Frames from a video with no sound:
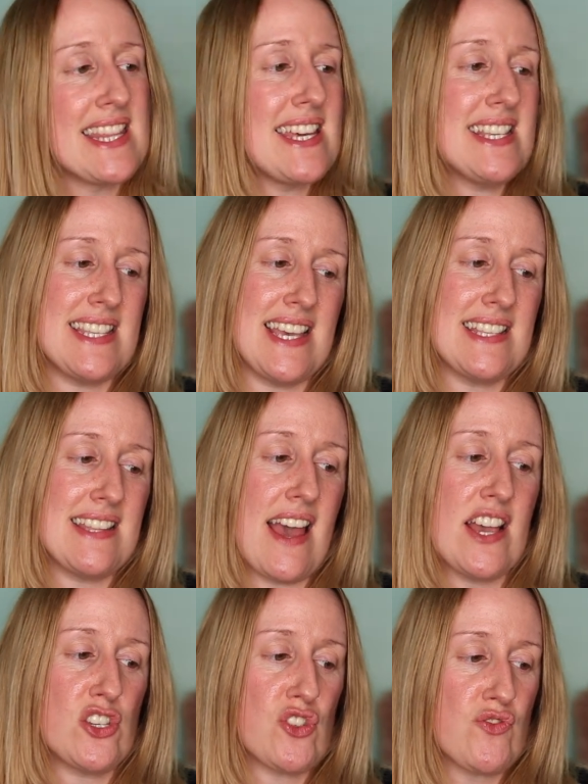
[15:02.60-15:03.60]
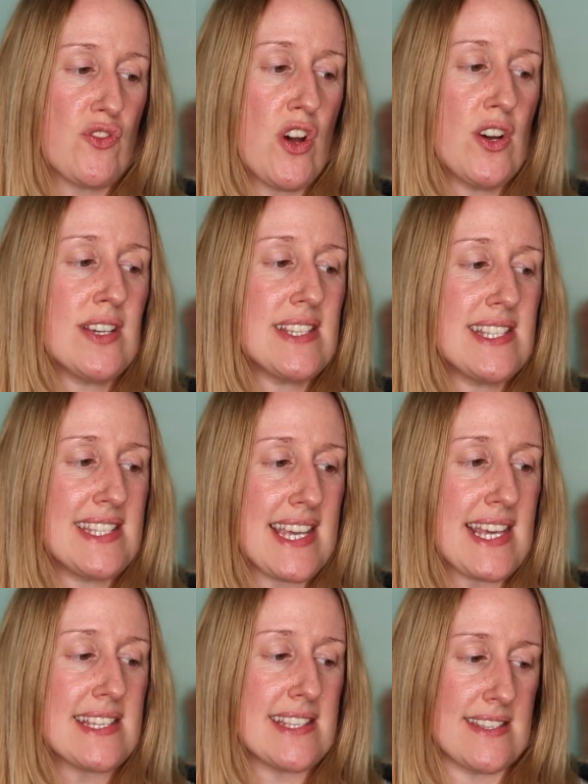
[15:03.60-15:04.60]
and this is their Strong
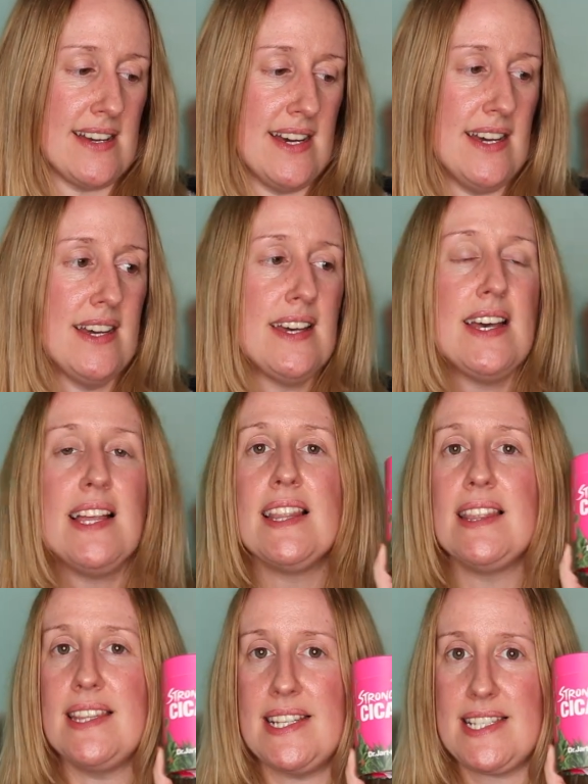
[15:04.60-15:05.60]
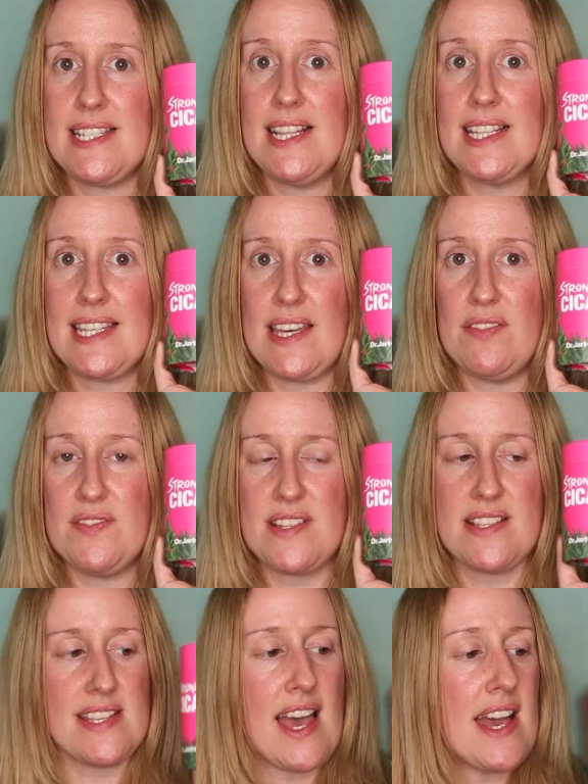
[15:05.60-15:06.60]
Cica little
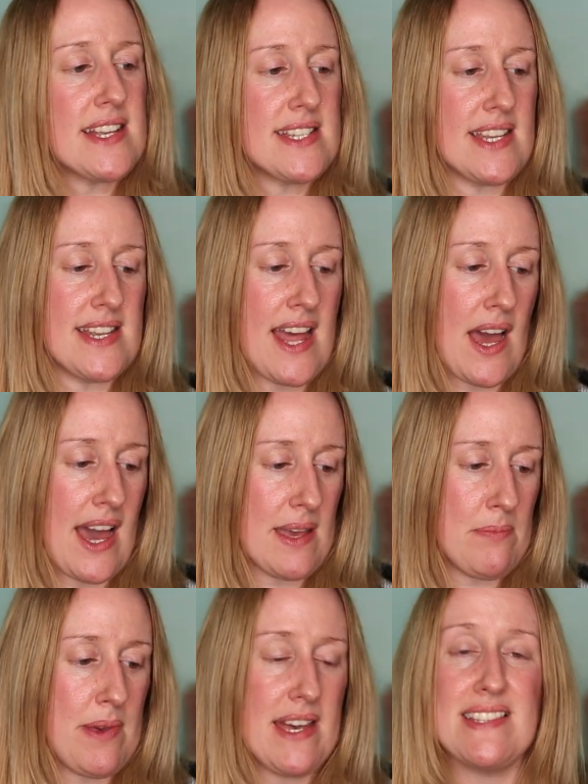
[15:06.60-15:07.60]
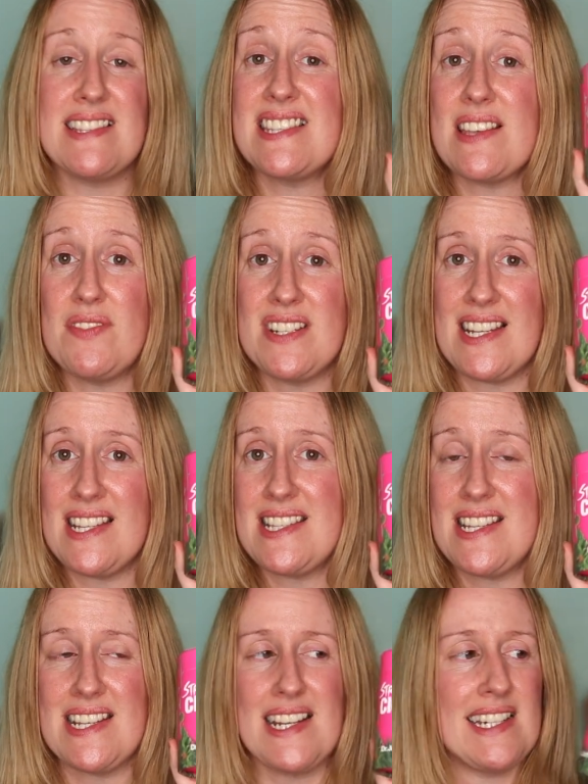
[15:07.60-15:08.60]
gift set. Now, I paid
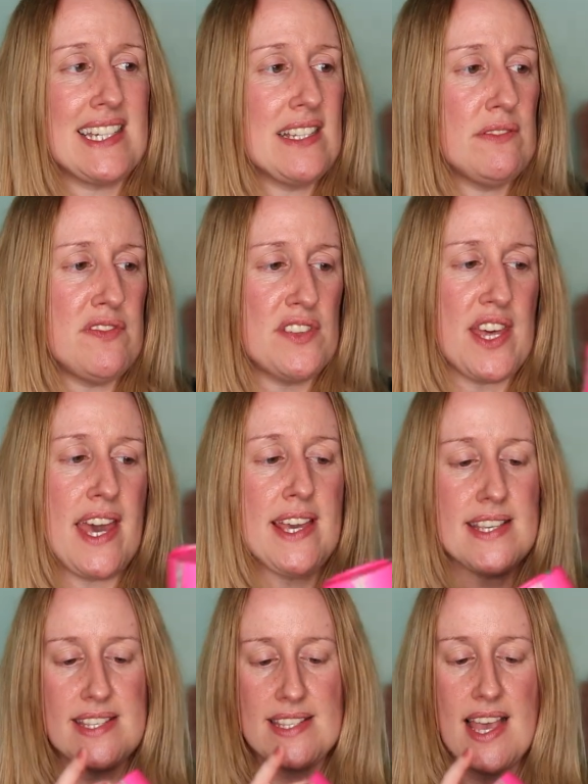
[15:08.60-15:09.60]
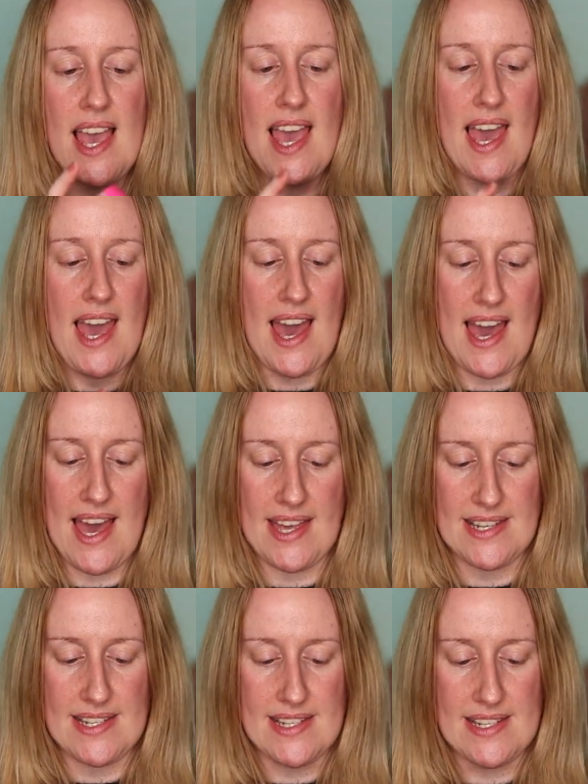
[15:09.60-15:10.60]
$7.99 for this,
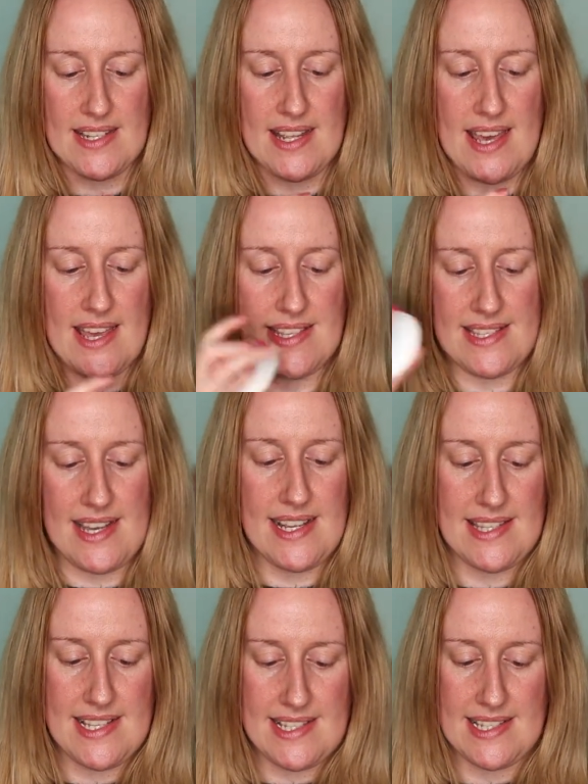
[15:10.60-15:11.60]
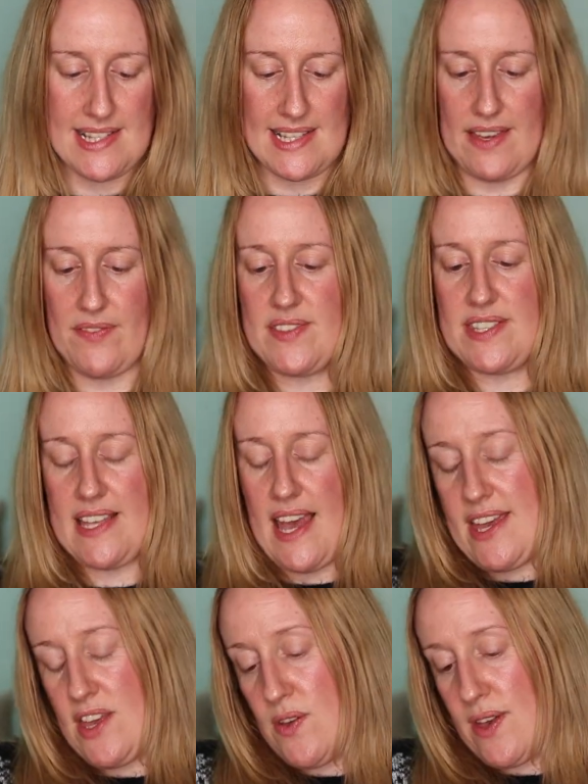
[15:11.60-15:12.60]
and inside this little gift
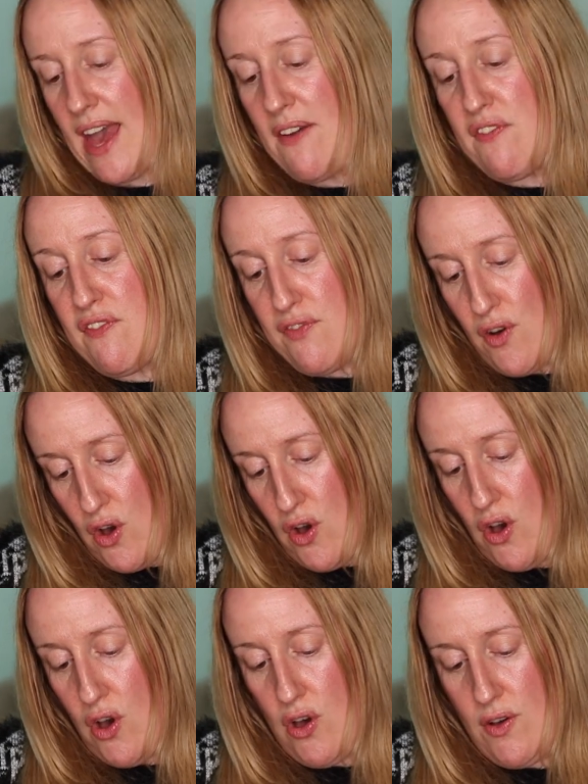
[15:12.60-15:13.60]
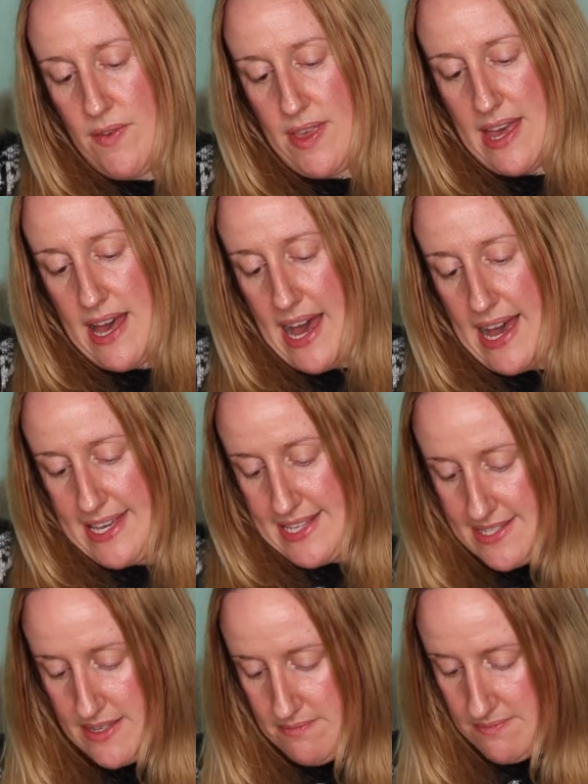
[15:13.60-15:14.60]
set, you get four
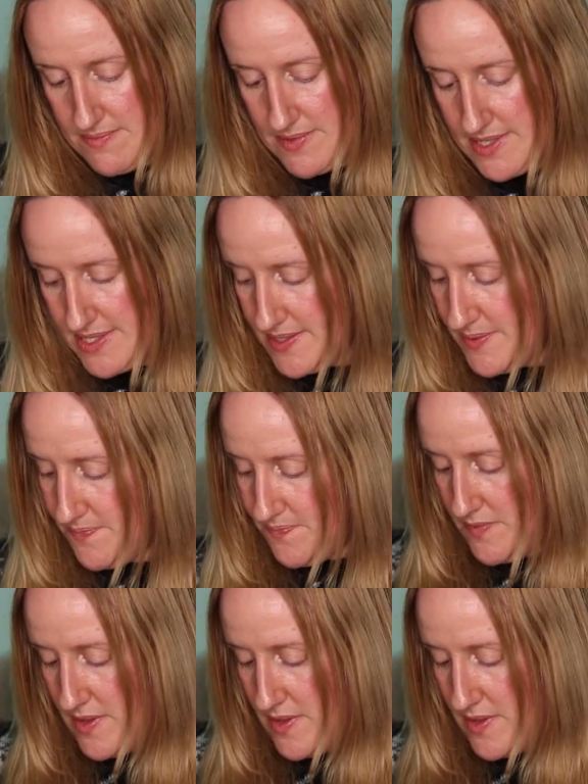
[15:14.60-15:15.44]
items.